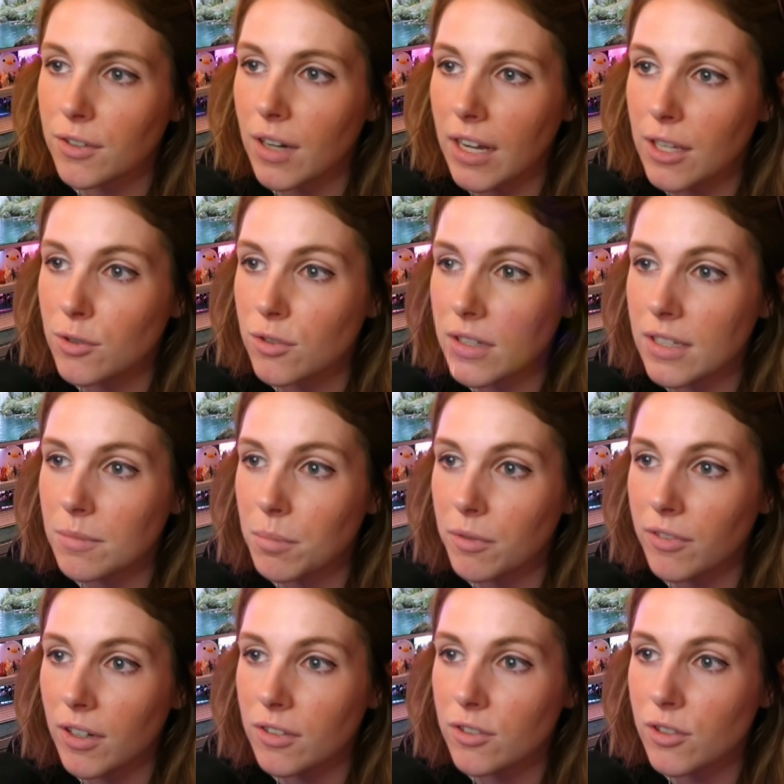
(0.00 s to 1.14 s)
usually
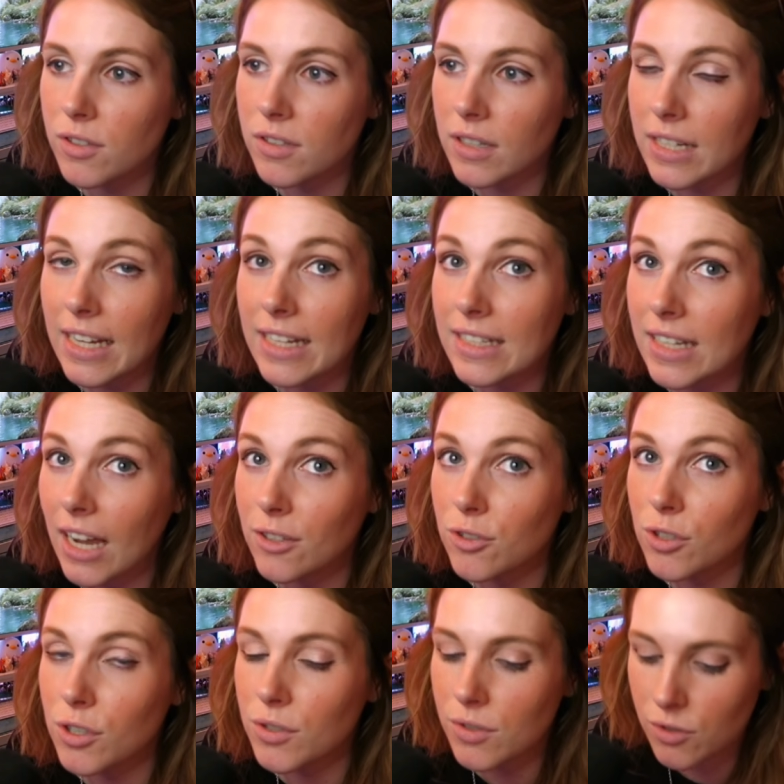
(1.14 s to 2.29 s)
prefer just starting at
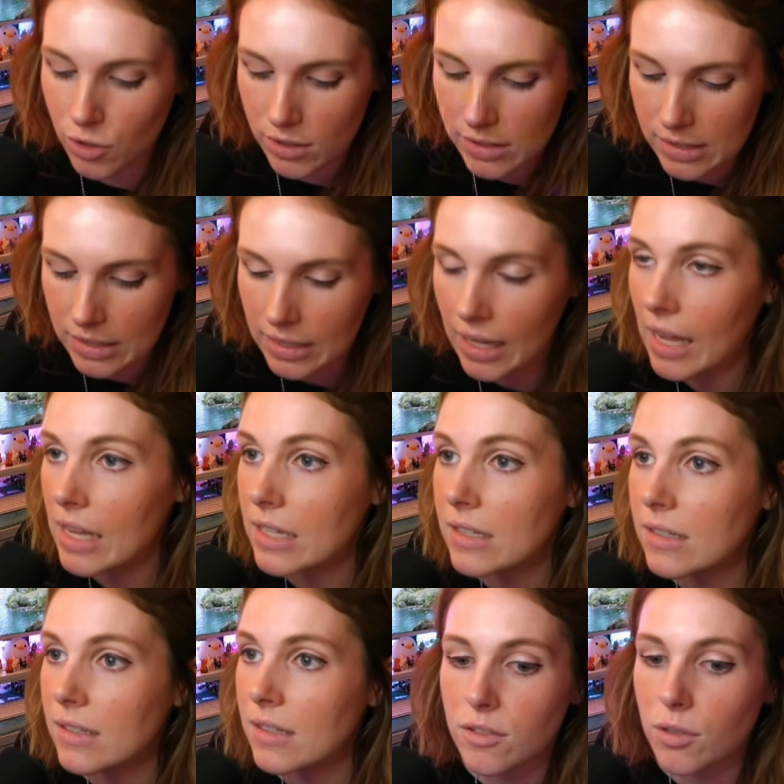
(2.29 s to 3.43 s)
textures just in
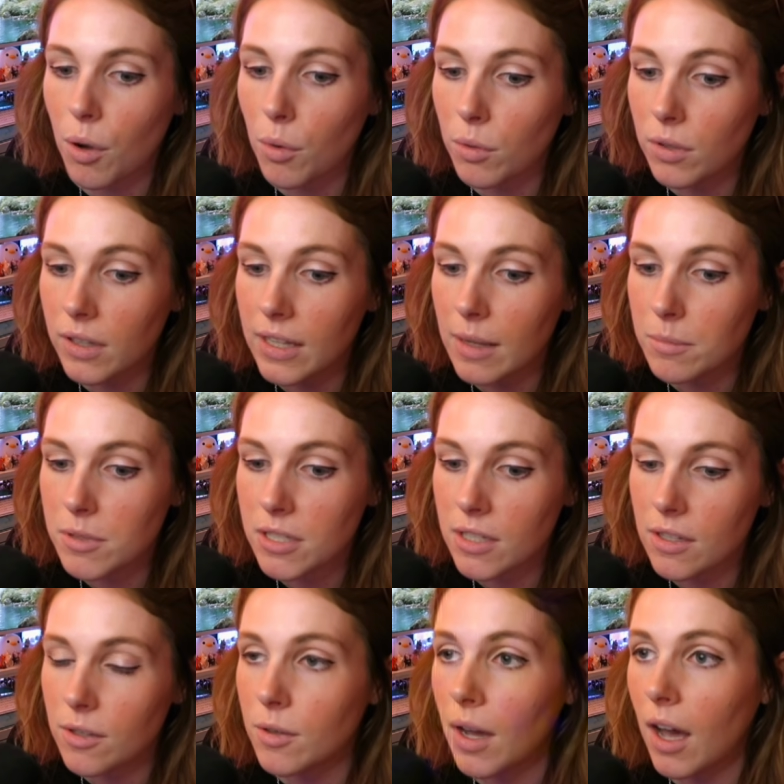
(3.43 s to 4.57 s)
case. Totally up to
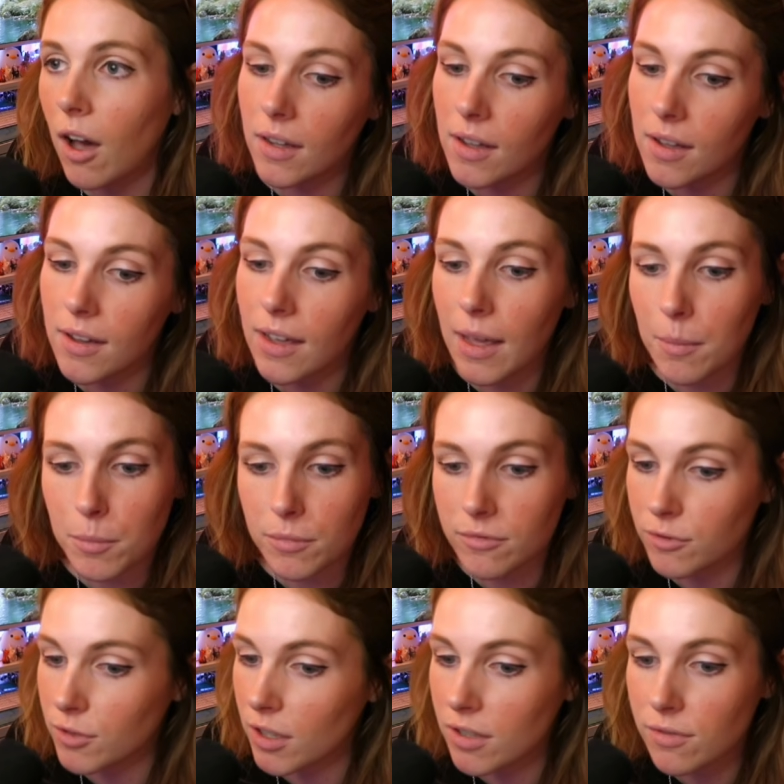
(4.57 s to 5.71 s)
you. I am
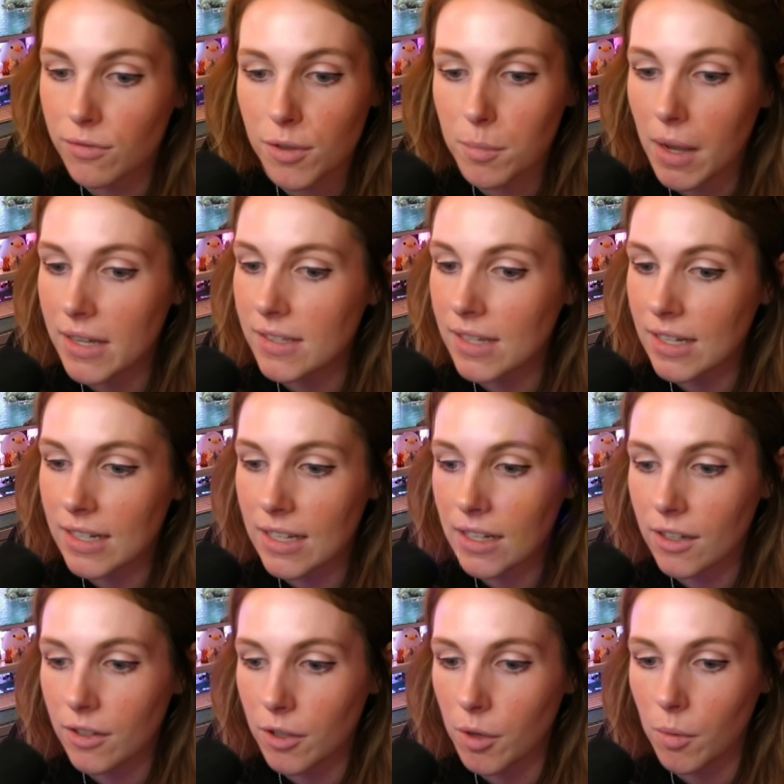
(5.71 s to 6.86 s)
just for my sanity
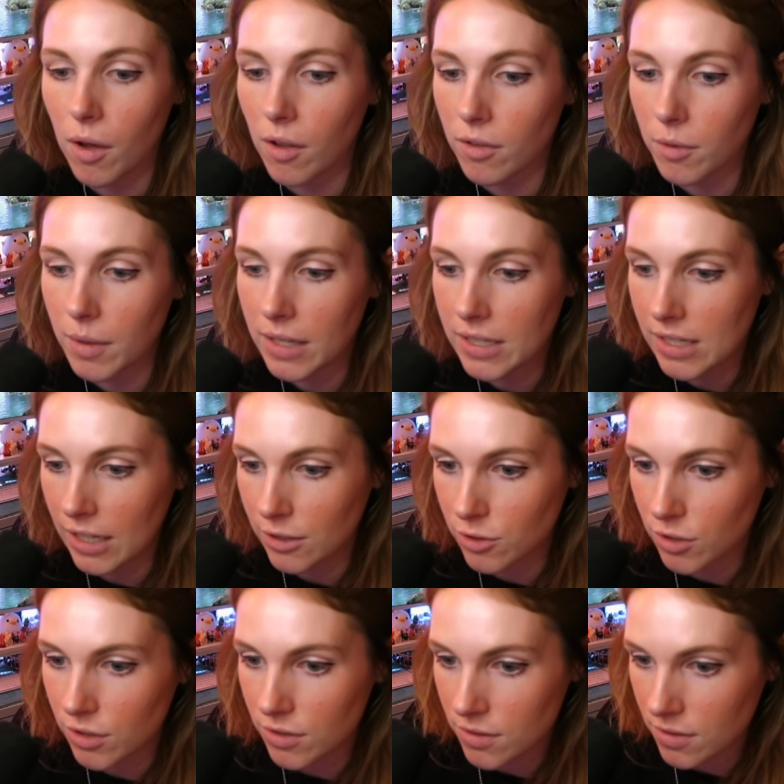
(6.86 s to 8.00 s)
gonna go all the way to
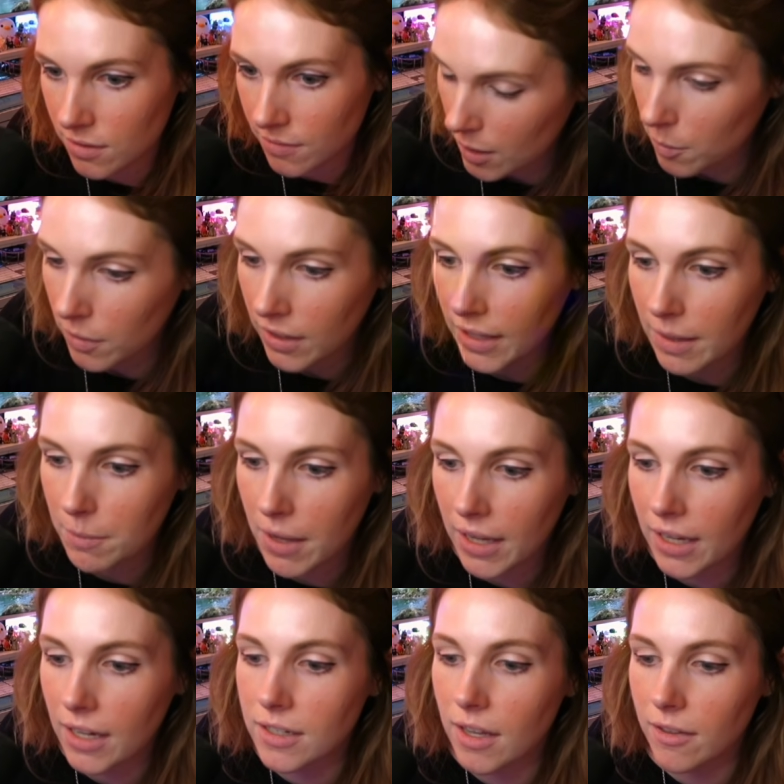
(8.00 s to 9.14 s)
textures, and we can make
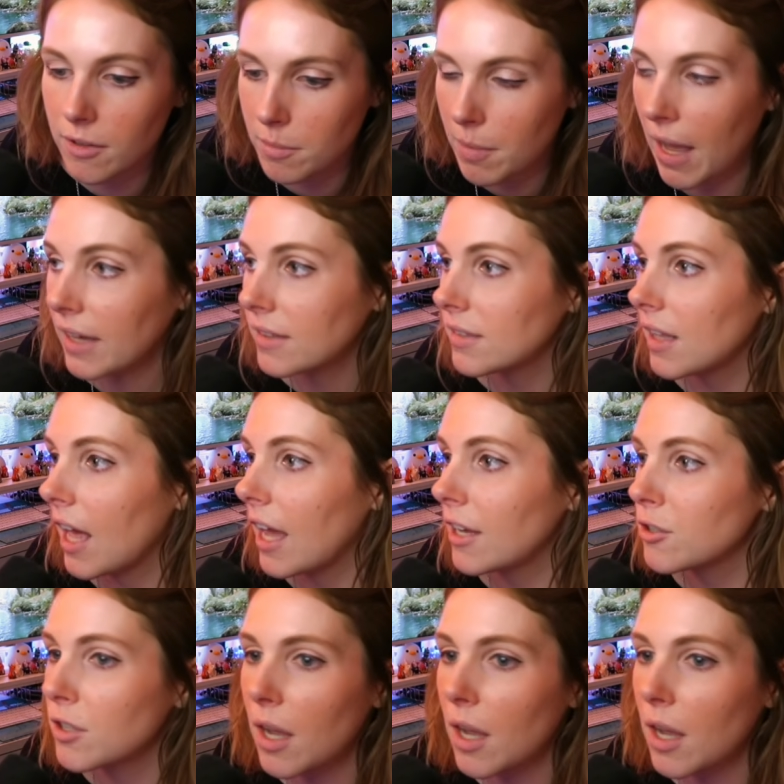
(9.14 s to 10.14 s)
another backslash